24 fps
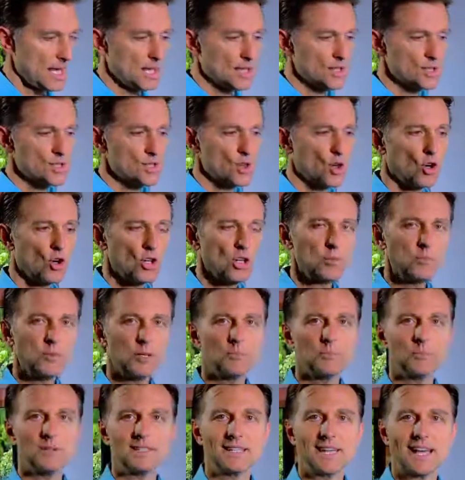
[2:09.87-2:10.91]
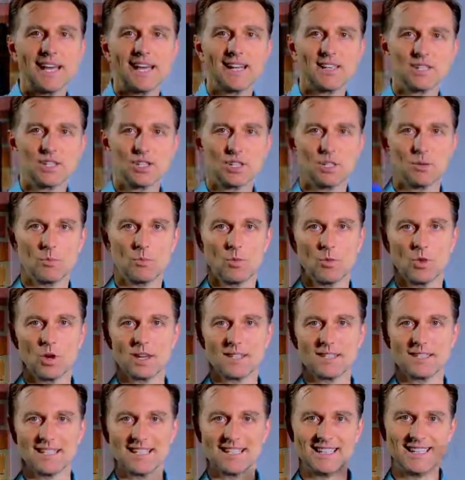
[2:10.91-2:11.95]
Sodium and potassium
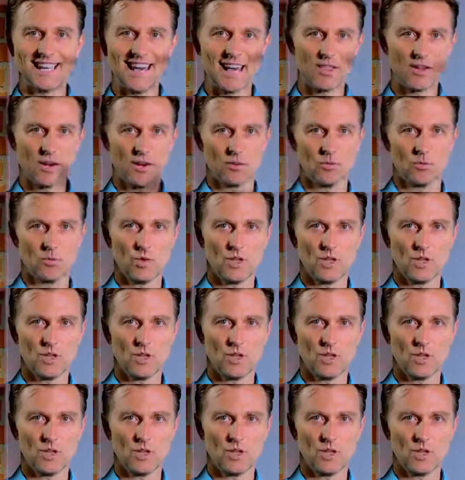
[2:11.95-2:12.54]
work together.